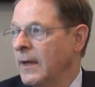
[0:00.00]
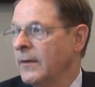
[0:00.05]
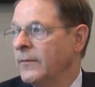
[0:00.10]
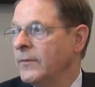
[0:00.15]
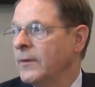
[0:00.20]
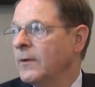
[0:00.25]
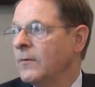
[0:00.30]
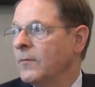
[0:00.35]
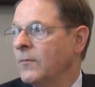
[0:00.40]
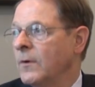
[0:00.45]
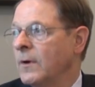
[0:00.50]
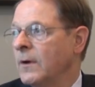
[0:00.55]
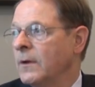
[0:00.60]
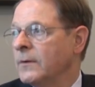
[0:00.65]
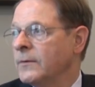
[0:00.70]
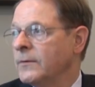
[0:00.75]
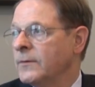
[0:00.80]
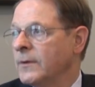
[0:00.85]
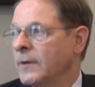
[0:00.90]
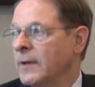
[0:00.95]
And they'll
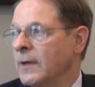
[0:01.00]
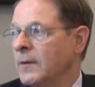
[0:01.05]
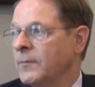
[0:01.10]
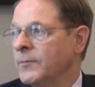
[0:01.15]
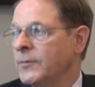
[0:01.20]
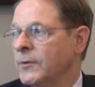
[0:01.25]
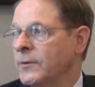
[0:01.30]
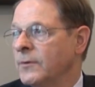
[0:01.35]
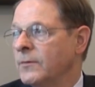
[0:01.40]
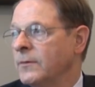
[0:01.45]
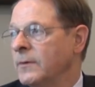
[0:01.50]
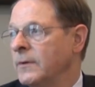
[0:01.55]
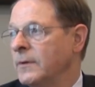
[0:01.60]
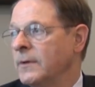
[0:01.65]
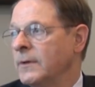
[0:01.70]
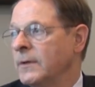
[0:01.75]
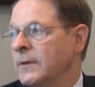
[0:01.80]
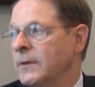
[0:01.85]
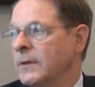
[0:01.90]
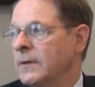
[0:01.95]
want to help you
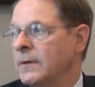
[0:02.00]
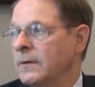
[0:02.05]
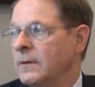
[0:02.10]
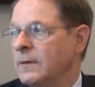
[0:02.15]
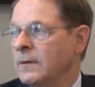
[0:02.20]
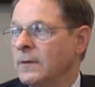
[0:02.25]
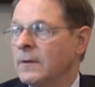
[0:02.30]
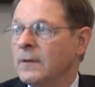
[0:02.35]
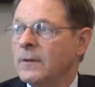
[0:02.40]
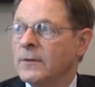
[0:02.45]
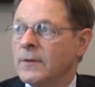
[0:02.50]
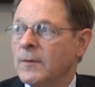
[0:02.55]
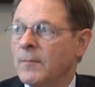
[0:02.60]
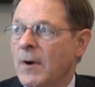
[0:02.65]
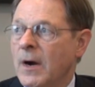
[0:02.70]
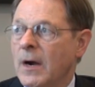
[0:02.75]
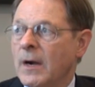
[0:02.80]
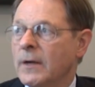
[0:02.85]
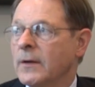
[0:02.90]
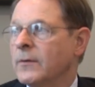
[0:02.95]
in the
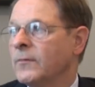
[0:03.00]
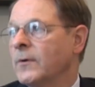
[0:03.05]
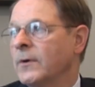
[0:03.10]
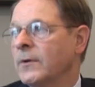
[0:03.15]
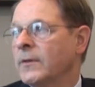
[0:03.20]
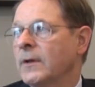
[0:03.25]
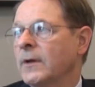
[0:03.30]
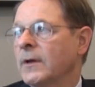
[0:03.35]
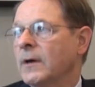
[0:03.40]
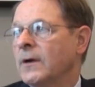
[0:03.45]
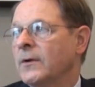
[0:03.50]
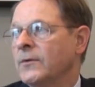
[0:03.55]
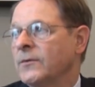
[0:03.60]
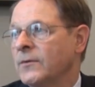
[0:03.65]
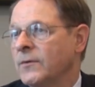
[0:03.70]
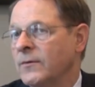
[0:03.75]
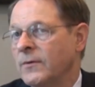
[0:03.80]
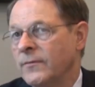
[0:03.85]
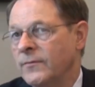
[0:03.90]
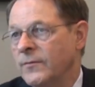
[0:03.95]
market where they are.
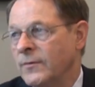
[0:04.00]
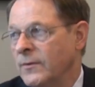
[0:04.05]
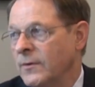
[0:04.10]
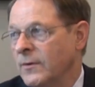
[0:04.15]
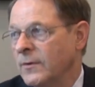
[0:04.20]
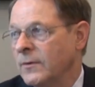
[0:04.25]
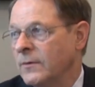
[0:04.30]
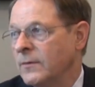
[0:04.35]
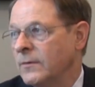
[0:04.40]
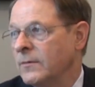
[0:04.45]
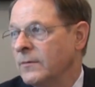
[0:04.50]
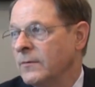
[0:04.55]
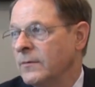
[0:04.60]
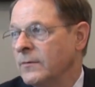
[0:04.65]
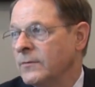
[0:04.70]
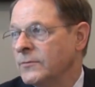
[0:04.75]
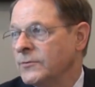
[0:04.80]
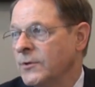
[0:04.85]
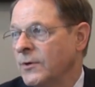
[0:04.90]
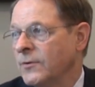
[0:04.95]
So if your
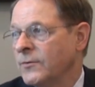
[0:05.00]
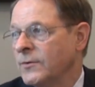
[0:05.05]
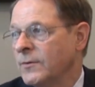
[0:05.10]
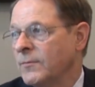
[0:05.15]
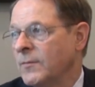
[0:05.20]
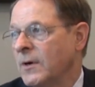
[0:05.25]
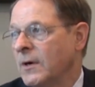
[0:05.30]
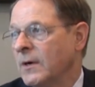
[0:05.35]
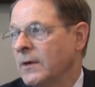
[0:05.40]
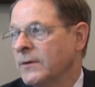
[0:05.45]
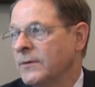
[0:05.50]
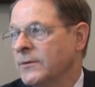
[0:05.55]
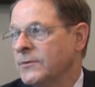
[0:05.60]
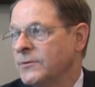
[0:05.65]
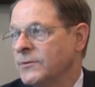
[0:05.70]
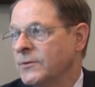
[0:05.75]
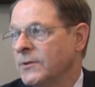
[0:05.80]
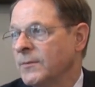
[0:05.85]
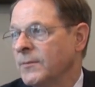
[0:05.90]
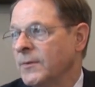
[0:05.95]
chosen market
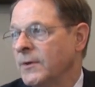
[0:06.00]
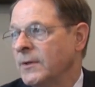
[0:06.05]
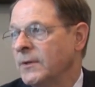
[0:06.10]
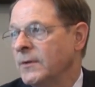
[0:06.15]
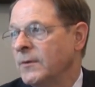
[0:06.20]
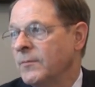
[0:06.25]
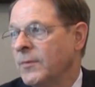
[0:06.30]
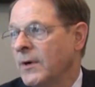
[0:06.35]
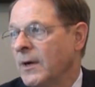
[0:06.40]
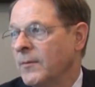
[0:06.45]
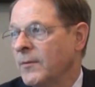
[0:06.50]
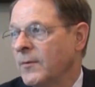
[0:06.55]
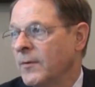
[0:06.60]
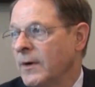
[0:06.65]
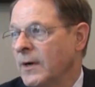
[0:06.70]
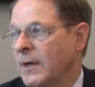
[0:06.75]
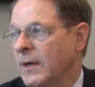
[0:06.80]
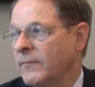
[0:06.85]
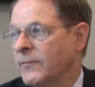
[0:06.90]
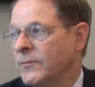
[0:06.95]
is Germany, you probably
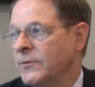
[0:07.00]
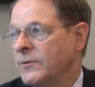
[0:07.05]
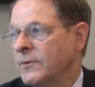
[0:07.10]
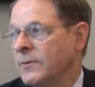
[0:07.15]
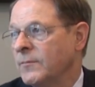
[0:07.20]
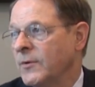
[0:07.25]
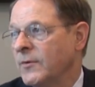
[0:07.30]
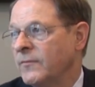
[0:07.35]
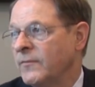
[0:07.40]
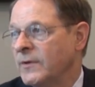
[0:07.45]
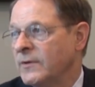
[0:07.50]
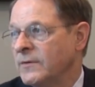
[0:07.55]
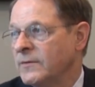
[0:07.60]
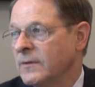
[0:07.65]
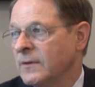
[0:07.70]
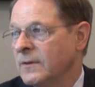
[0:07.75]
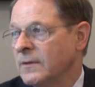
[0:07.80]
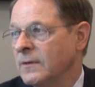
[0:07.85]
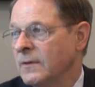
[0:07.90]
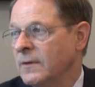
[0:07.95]
want to have a German
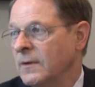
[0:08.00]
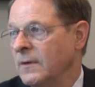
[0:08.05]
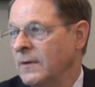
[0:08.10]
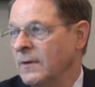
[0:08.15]
VC.